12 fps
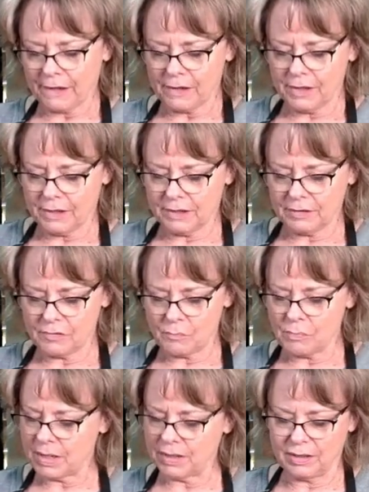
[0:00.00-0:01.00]

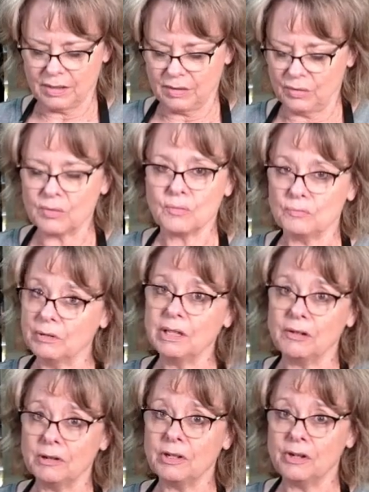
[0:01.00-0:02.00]
But it's
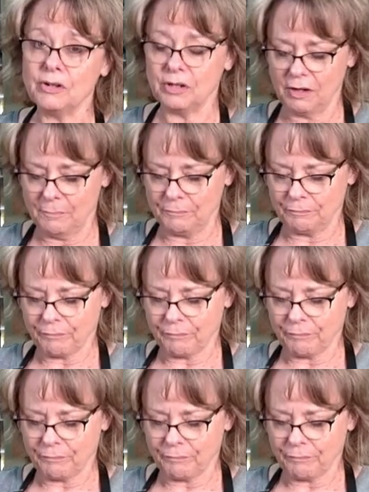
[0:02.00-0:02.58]
really, really good.